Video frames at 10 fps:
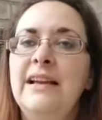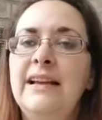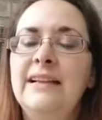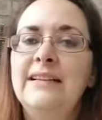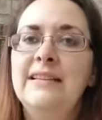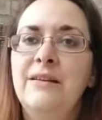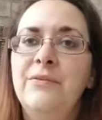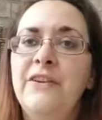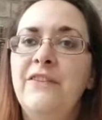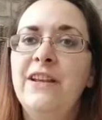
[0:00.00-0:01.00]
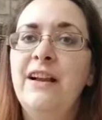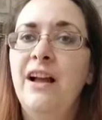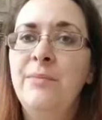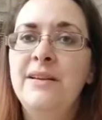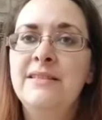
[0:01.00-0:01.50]
And um, if you have any
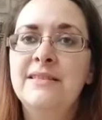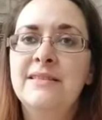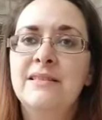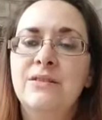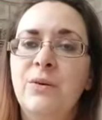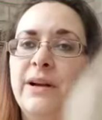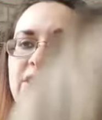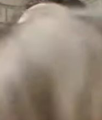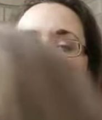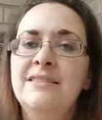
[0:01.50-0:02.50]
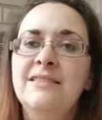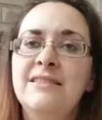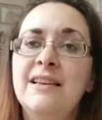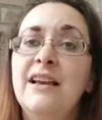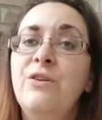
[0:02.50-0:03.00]
comments, questions,
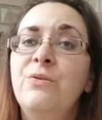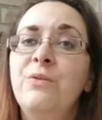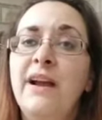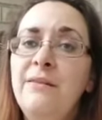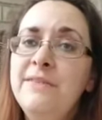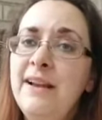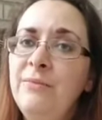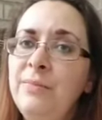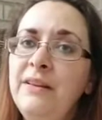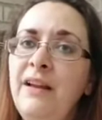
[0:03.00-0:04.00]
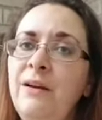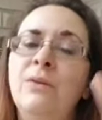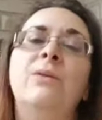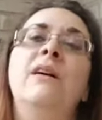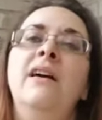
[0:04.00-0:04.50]
write them down
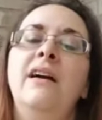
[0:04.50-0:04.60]
below.